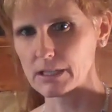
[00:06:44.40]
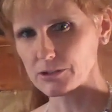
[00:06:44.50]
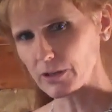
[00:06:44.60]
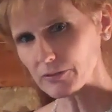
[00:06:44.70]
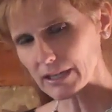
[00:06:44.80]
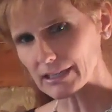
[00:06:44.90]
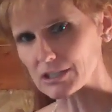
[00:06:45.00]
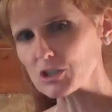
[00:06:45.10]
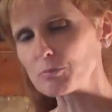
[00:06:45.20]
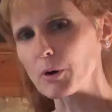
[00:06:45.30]
So you have to get
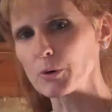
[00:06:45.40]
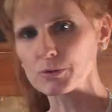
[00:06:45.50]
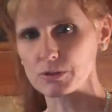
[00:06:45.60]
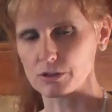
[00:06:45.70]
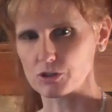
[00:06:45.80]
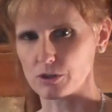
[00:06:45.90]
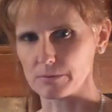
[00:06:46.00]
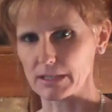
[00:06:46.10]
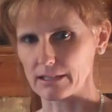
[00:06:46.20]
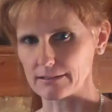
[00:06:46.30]
exposed to the
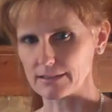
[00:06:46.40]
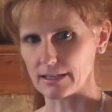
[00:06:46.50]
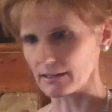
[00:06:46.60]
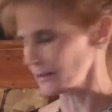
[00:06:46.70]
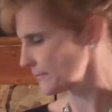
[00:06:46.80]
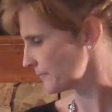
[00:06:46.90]
germ to get sick.